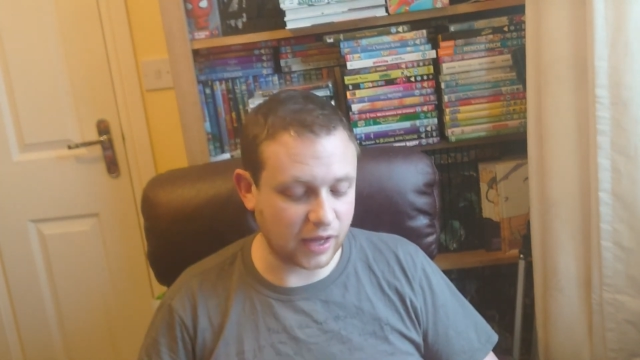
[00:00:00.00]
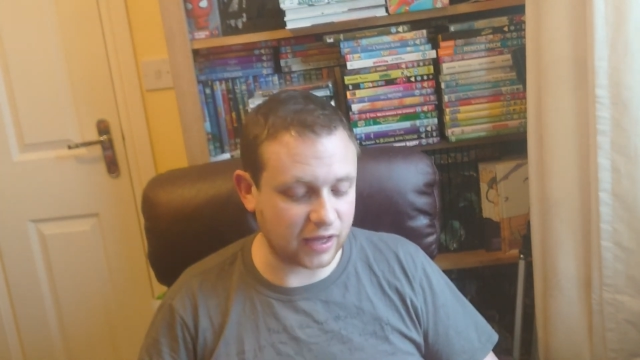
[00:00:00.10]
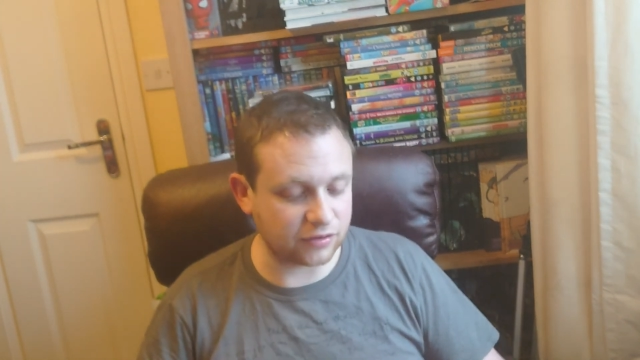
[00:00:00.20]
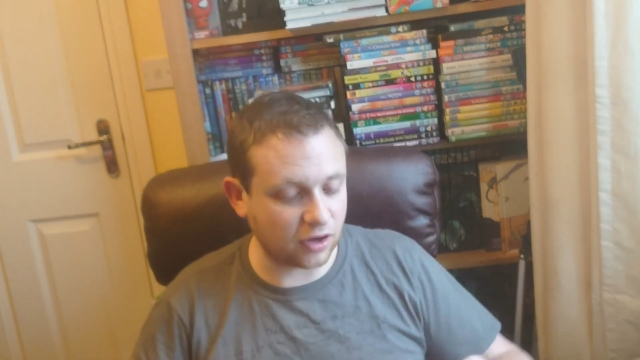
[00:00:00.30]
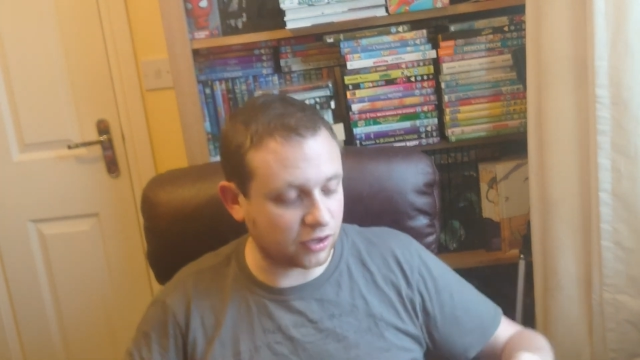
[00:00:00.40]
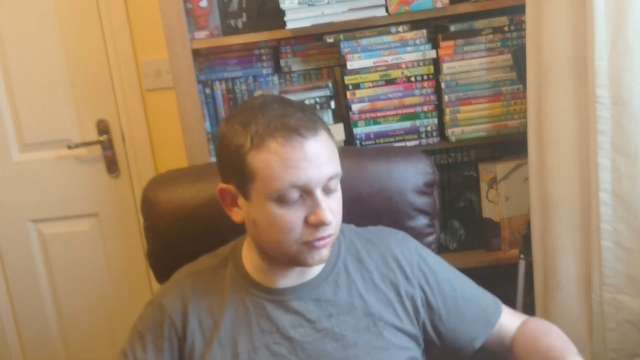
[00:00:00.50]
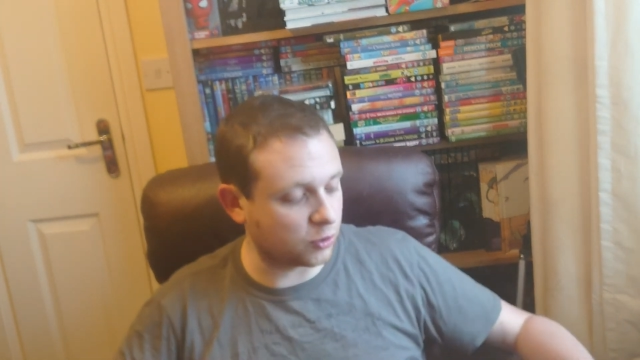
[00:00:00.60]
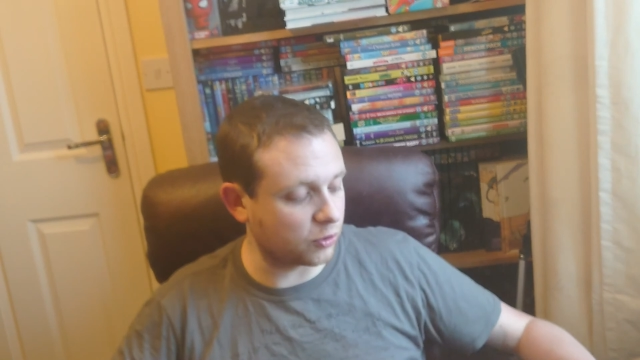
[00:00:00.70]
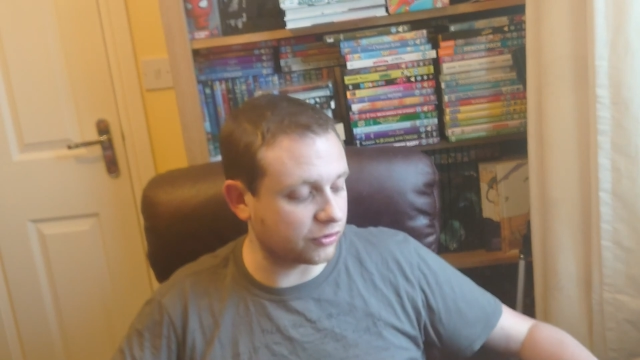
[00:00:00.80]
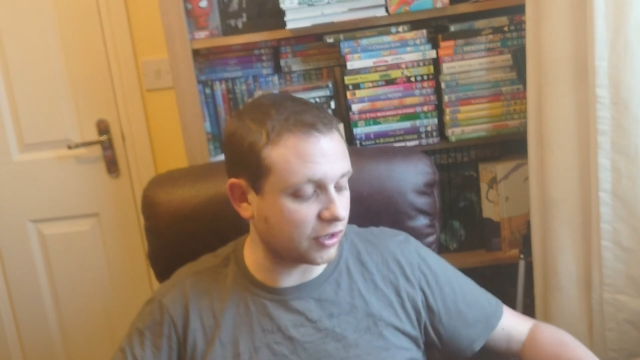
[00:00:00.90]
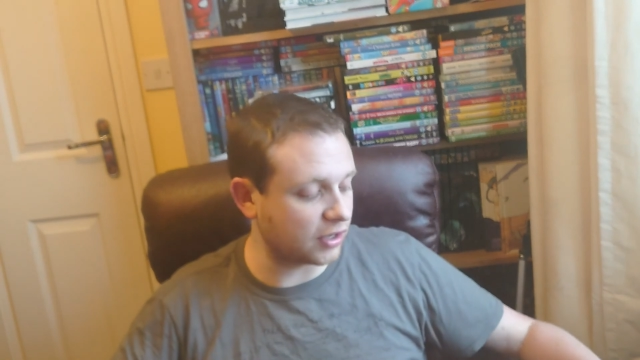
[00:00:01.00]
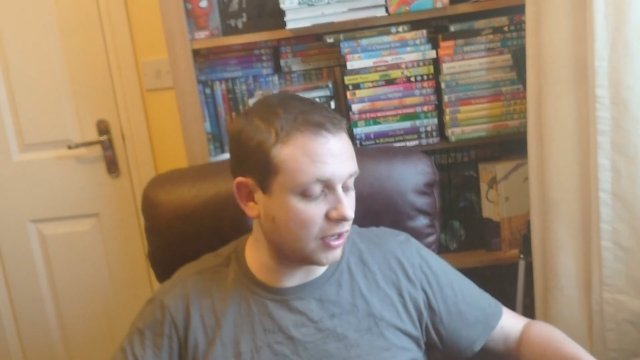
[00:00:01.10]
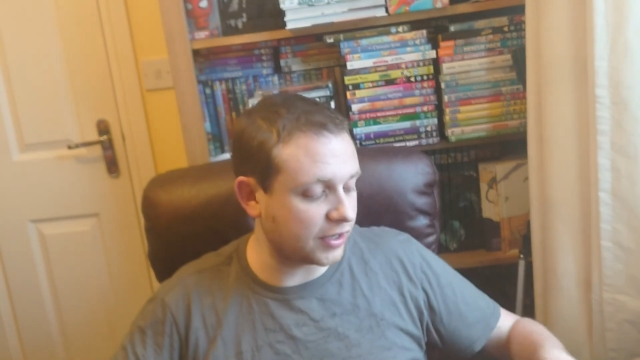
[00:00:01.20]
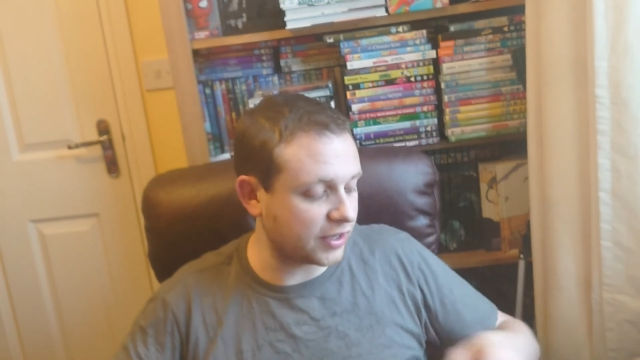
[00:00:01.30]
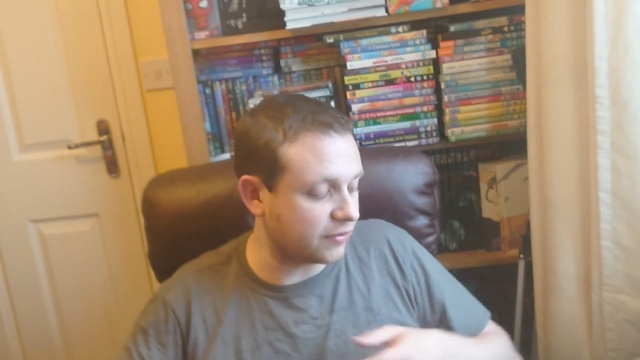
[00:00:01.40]
as high a score as I'd
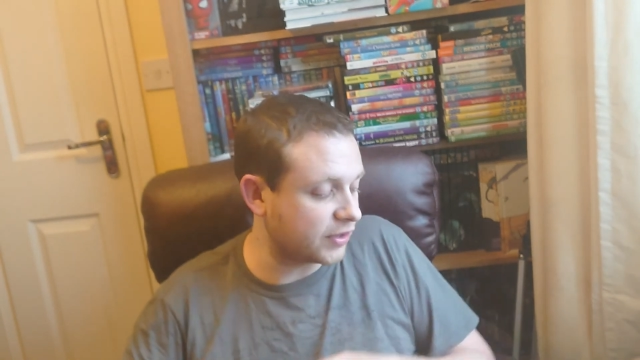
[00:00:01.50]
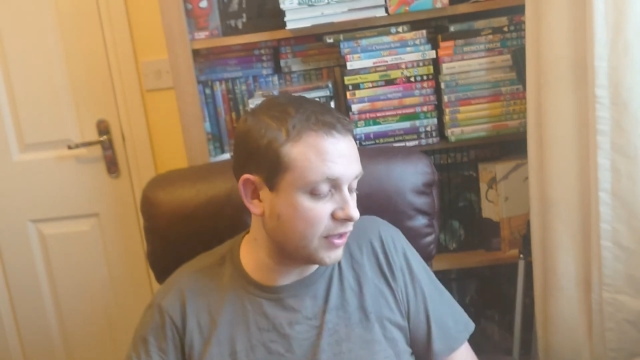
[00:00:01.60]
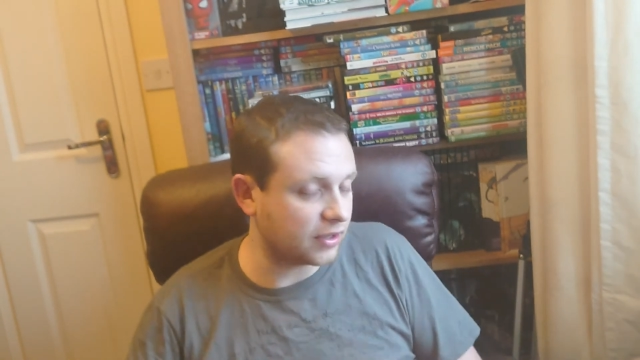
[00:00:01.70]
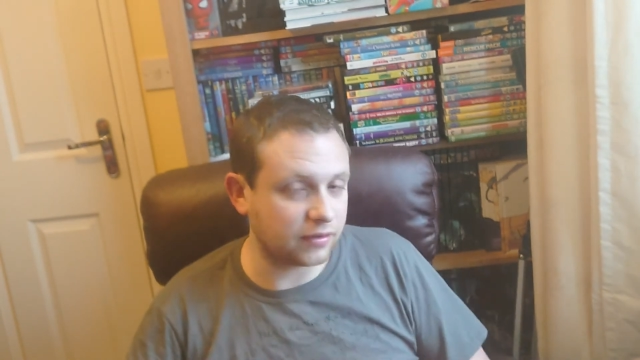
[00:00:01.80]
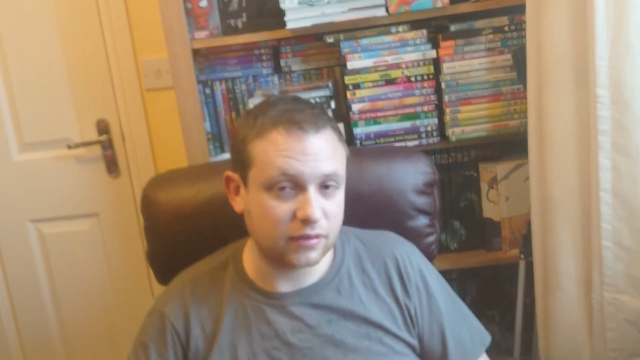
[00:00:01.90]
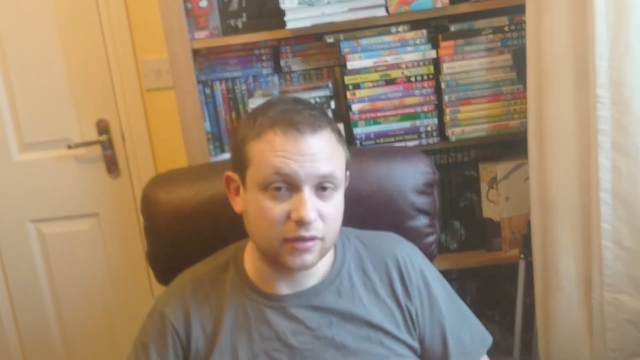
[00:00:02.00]
like, given that